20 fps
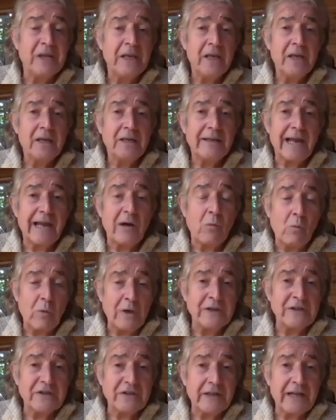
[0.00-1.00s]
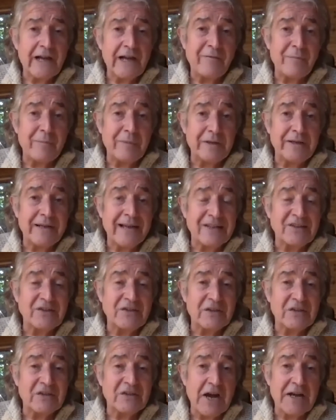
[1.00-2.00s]
Now, once the government has
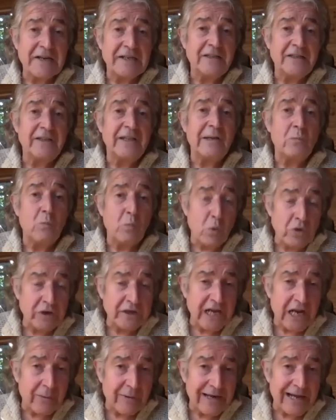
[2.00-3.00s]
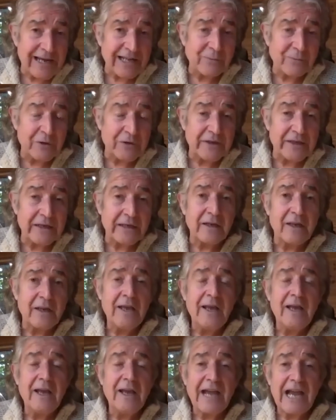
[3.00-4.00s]
decided that it would go ahead with it,
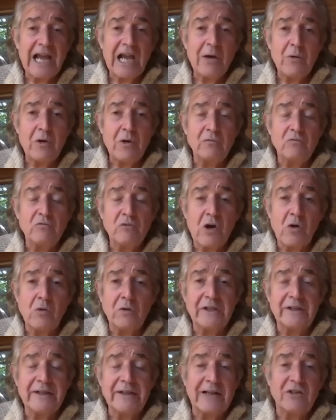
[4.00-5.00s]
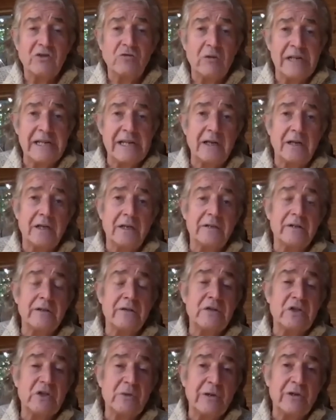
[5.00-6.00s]
our role at Natural England
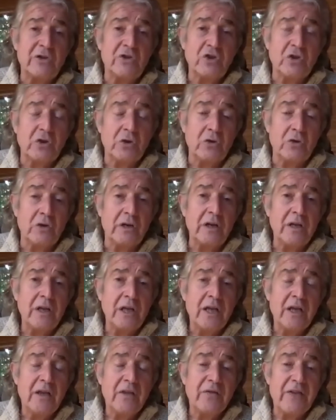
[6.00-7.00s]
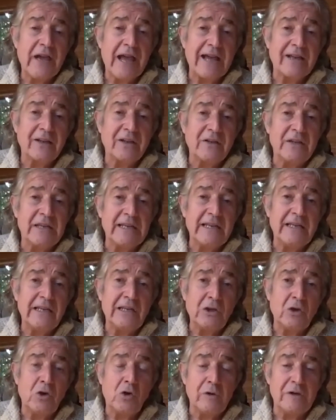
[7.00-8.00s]
is to ensure that the
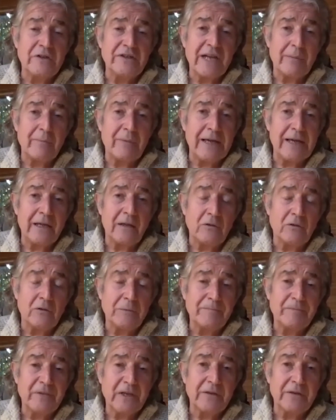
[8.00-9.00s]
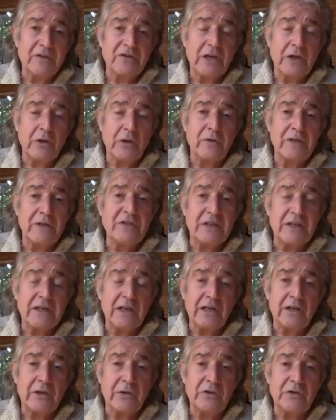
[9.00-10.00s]
law is upheld. And so this
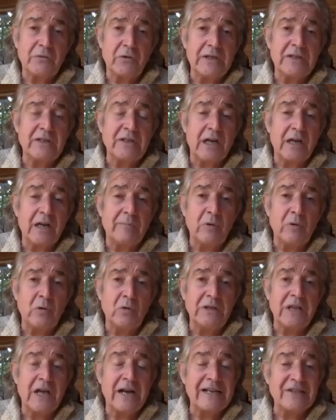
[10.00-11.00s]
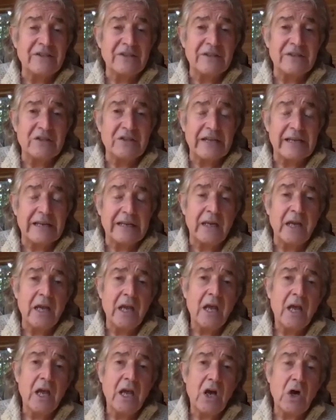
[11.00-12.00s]
includes, for example, licensing
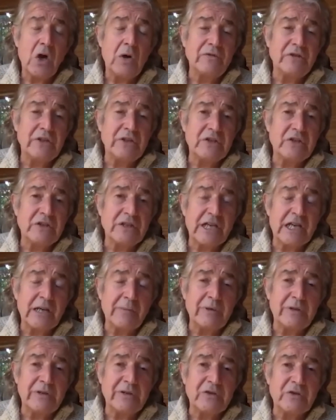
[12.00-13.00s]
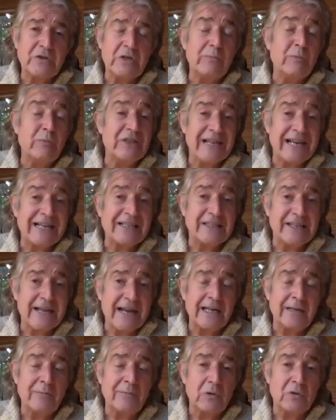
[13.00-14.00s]
of disturbance to protected
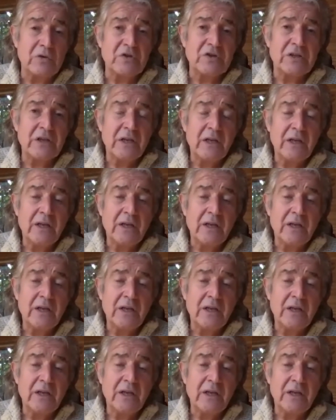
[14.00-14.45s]
animals.